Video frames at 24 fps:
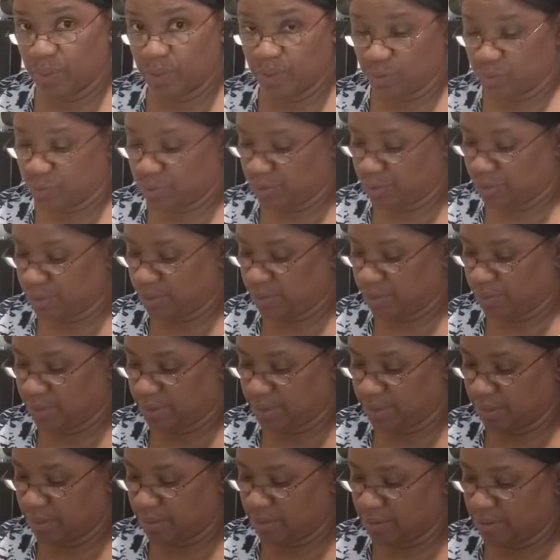yours a little
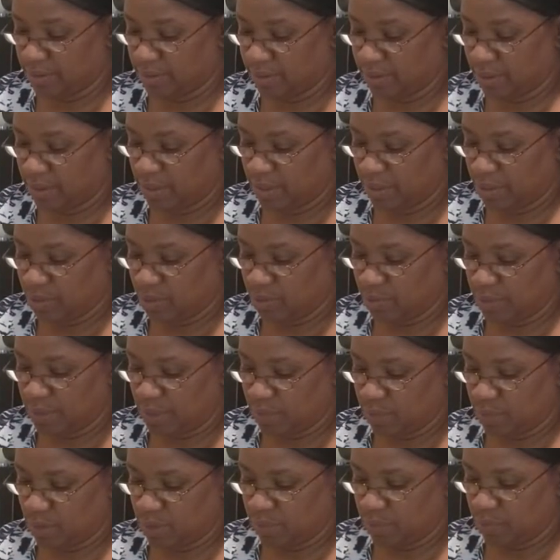thicker. You may
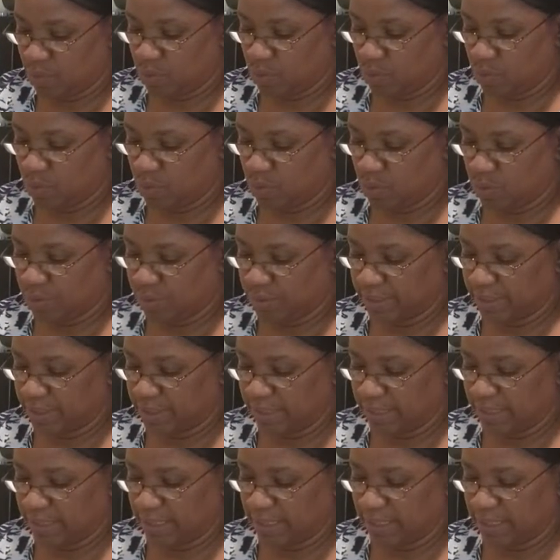want more oil or
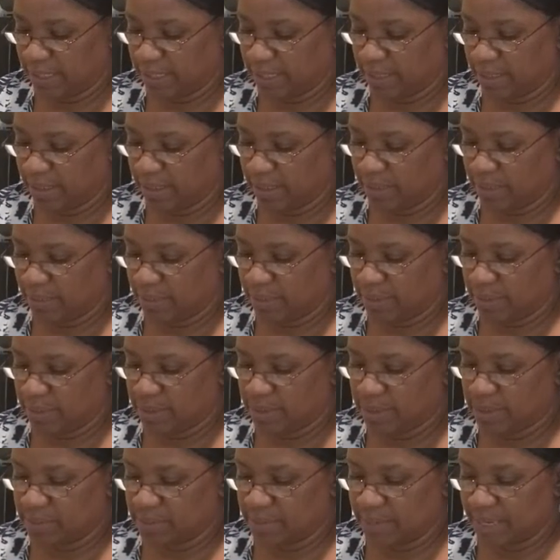anything in it. But this
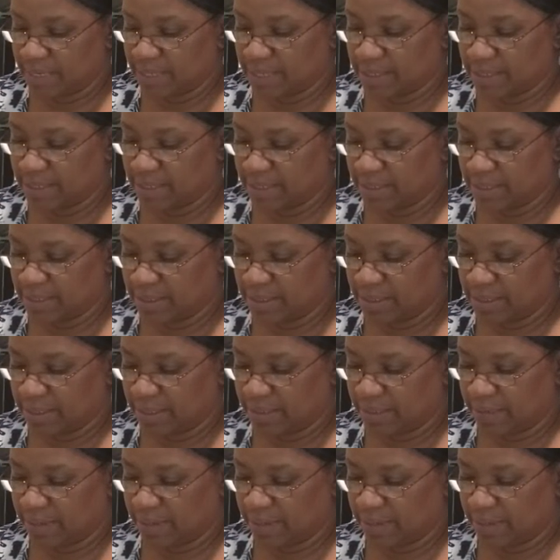is my consistency right